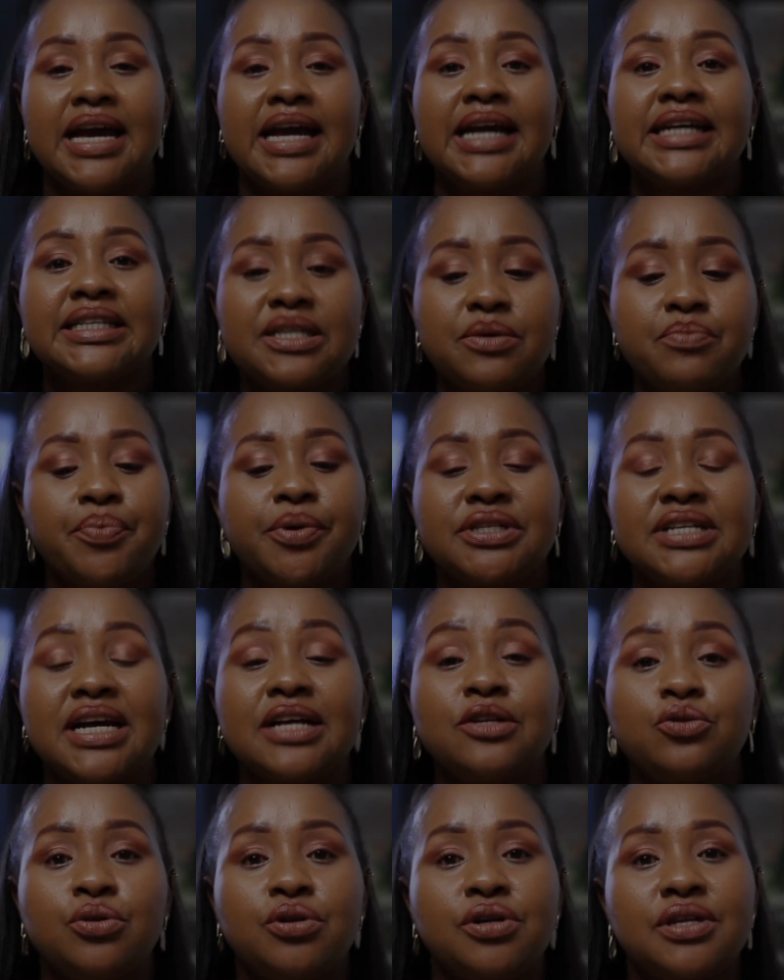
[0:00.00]
it's
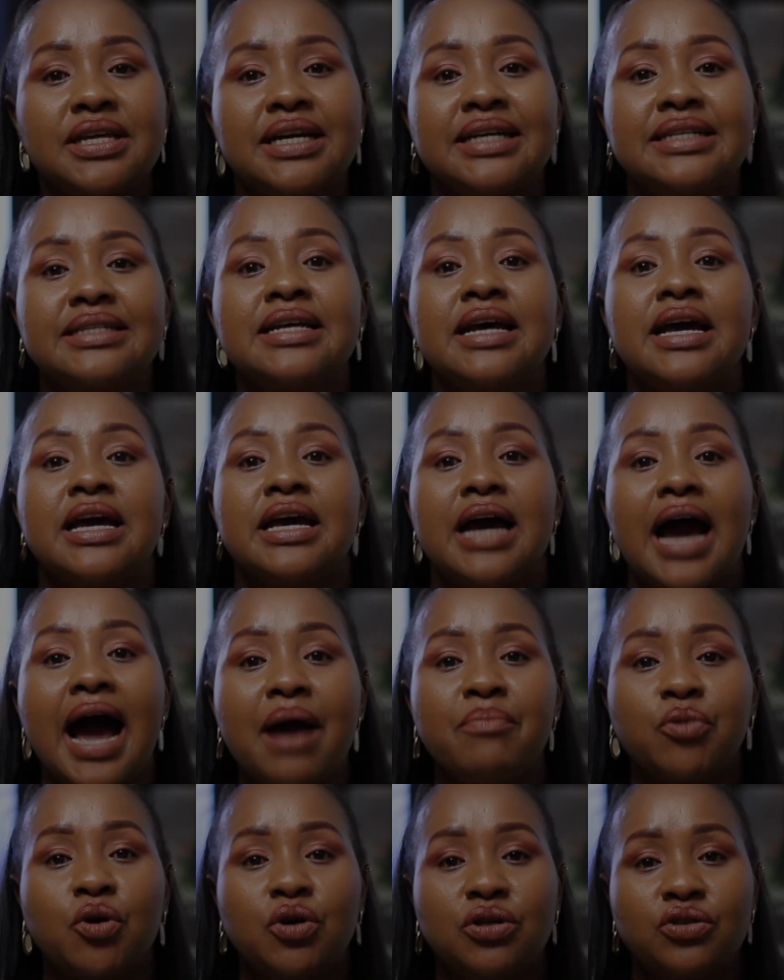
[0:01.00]
important to know that
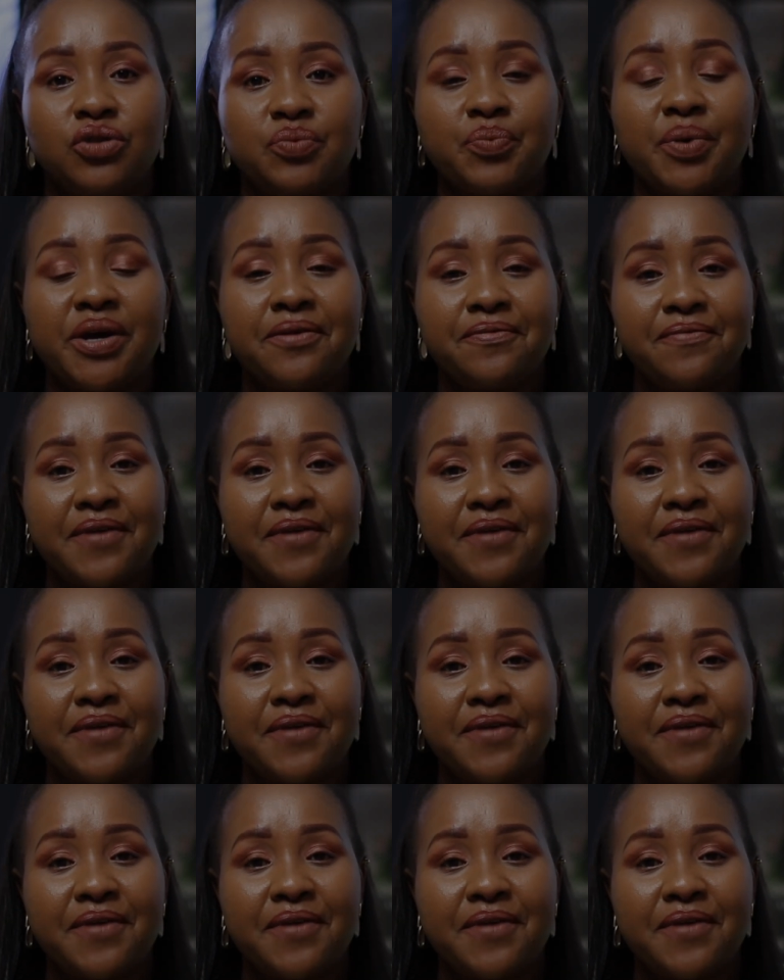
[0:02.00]
I'm going to spend